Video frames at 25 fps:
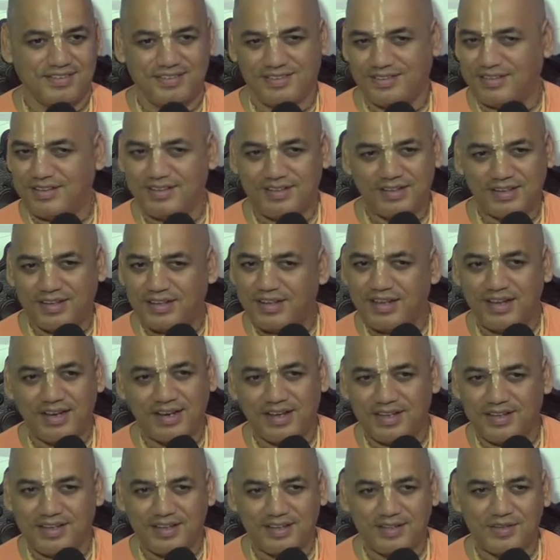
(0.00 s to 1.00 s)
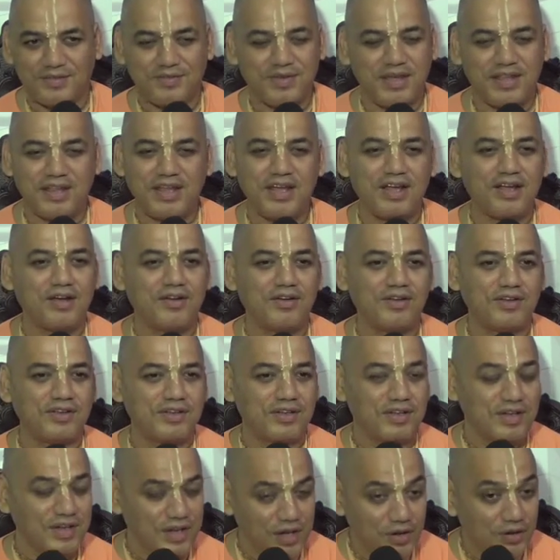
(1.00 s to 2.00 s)
There's nothing like that. The Vedic, uh,
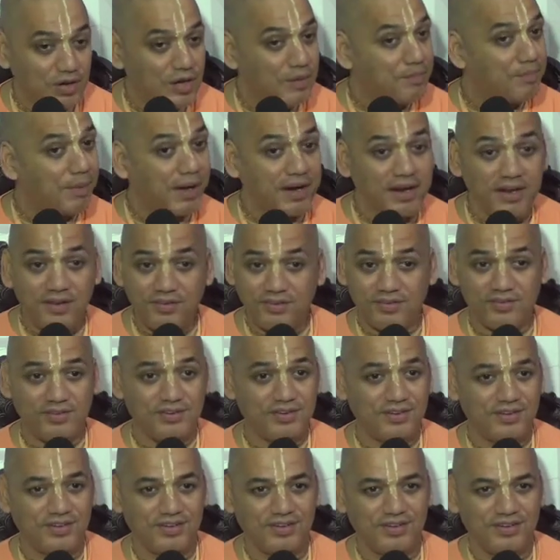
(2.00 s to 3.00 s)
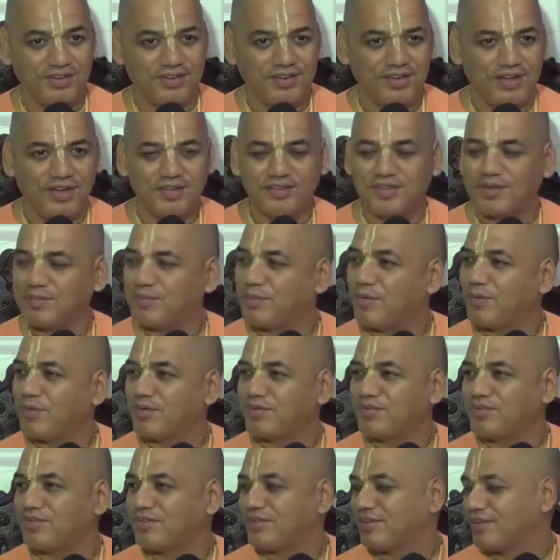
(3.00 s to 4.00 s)
you'll be punished. You
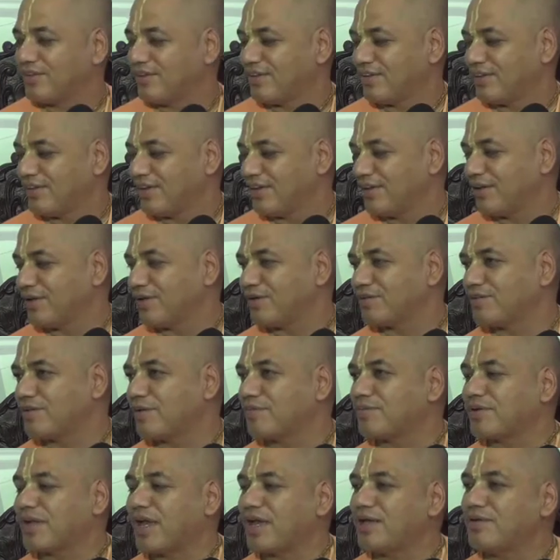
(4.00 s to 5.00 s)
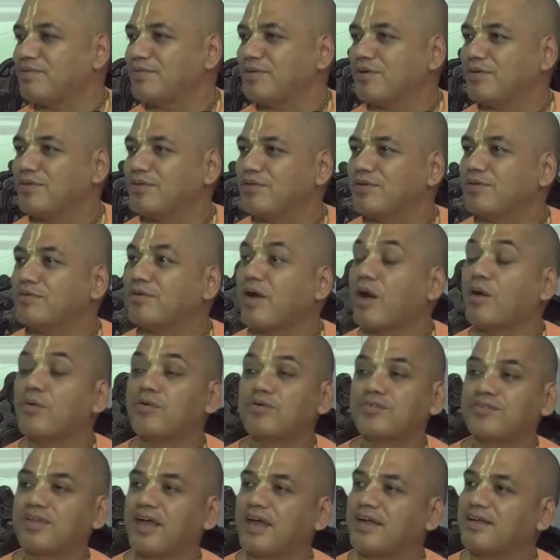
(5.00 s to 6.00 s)
suppose you know sometimes you,
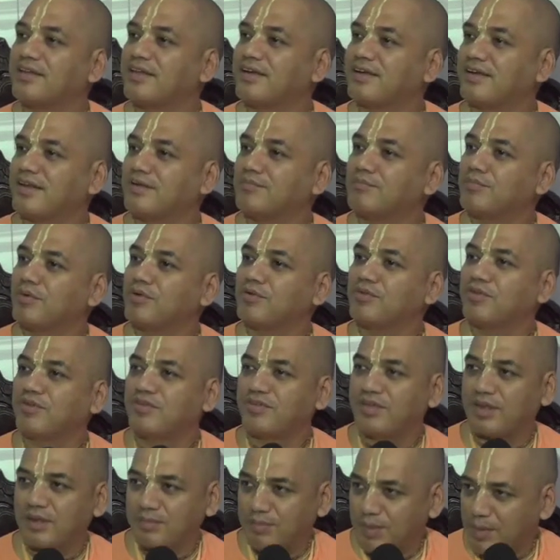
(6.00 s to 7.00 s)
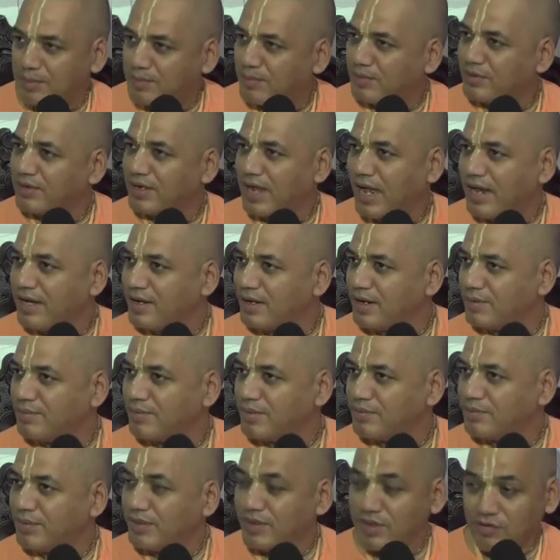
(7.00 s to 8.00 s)
outside the temples you see people lined up
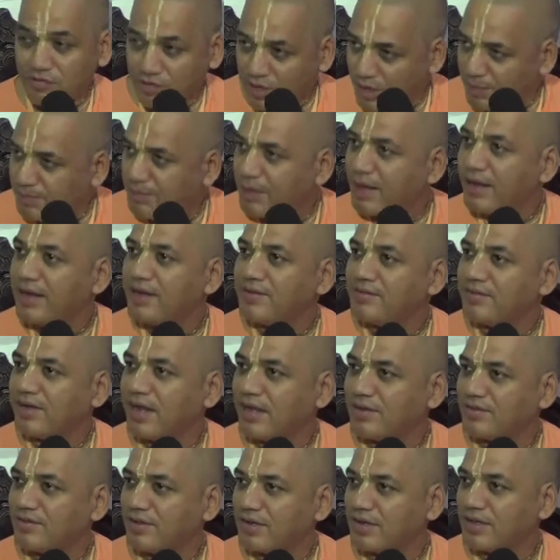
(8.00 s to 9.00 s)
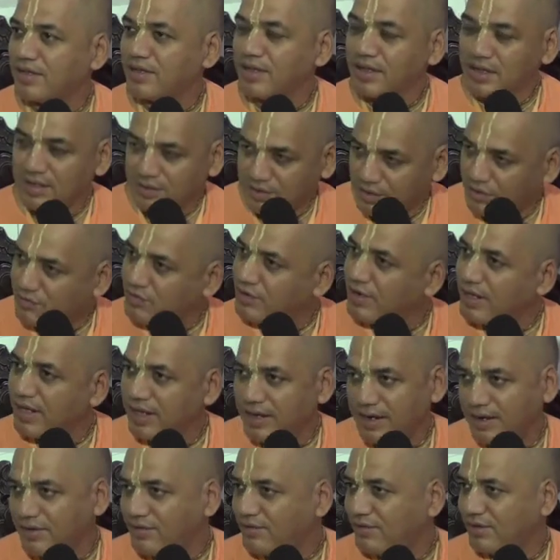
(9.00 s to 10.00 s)
they should be punished actually they should be
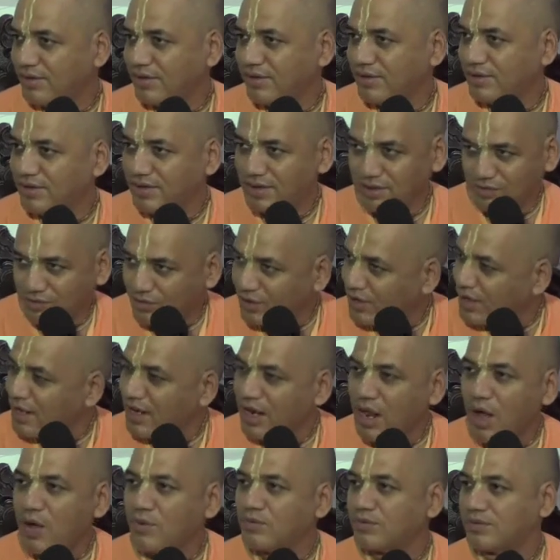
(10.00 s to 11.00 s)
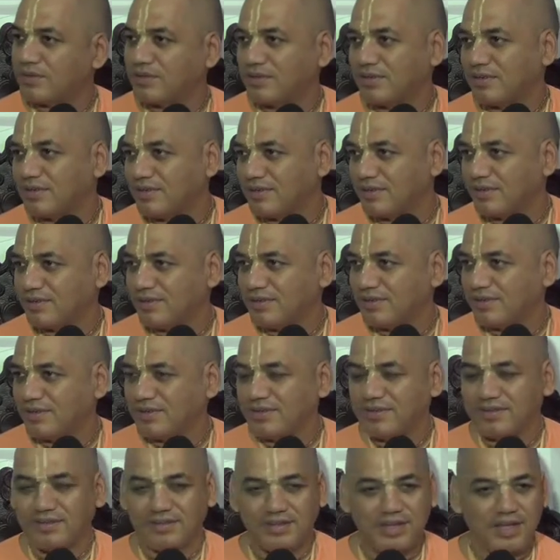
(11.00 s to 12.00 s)
arrested it's not allowed
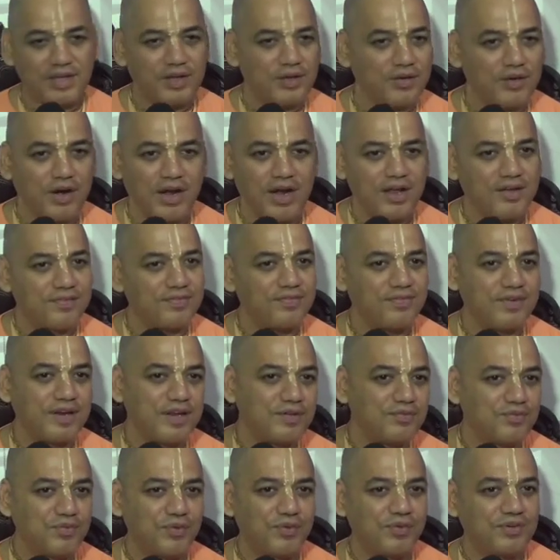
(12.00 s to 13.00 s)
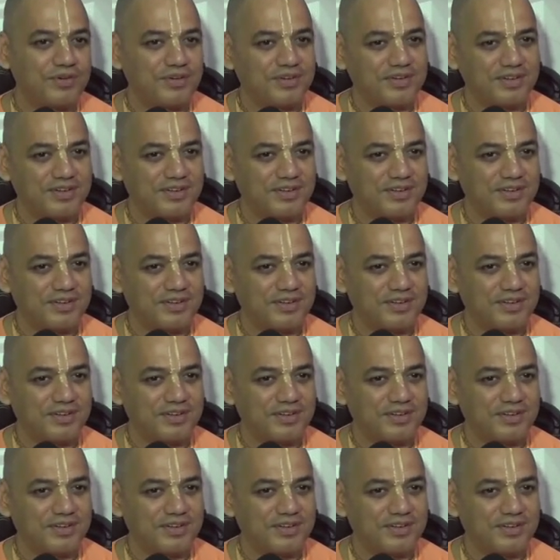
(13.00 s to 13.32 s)
they cannot have free food